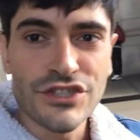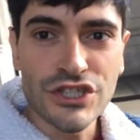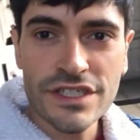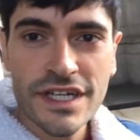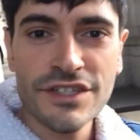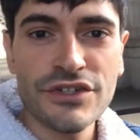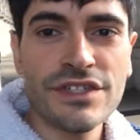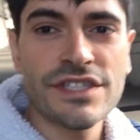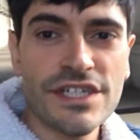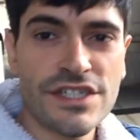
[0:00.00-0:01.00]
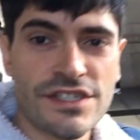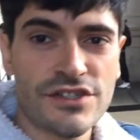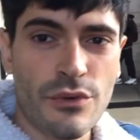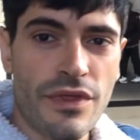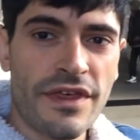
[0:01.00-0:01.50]
just got to Union Station.
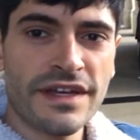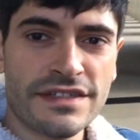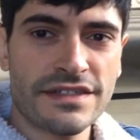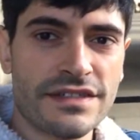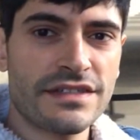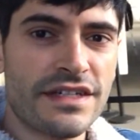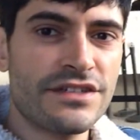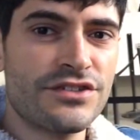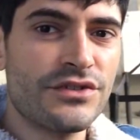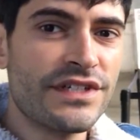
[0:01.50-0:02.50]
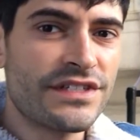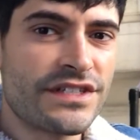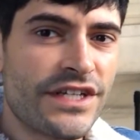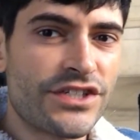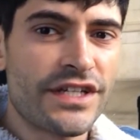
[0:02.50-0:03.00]
So this is Union
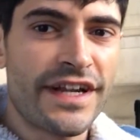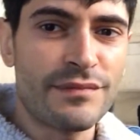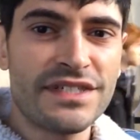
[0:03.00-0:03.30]
Station and I'm